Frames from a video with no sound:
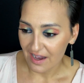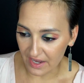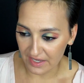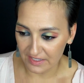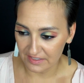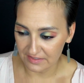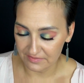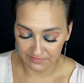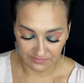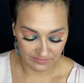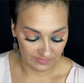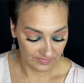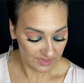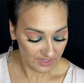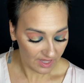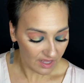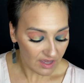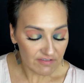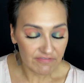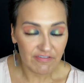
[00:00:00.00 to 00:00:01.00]
I
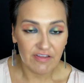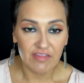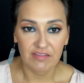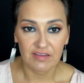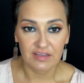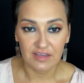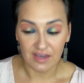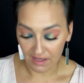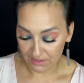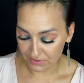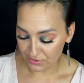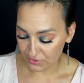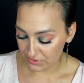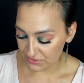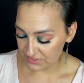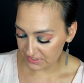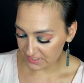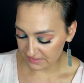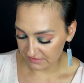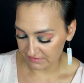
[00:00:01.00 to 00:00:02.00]
love the
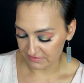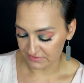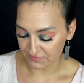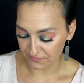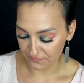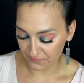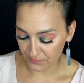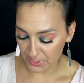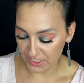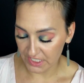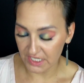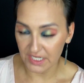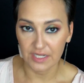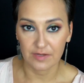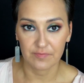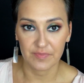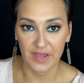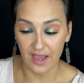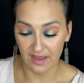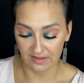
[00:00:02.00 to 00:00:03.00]
colors in this
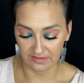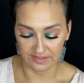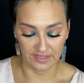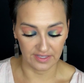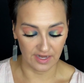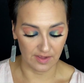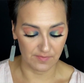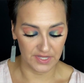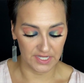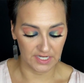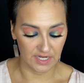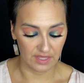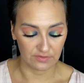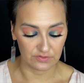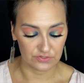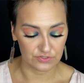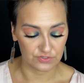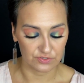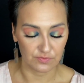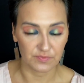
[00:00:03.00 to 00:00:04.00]
freaking palette. I mean,
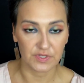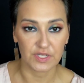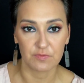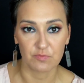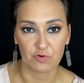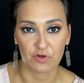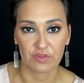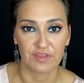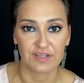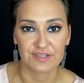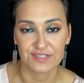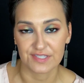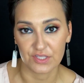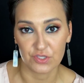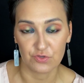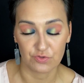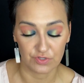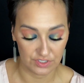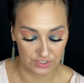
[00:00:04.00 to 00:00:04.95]
and there's so many more things that you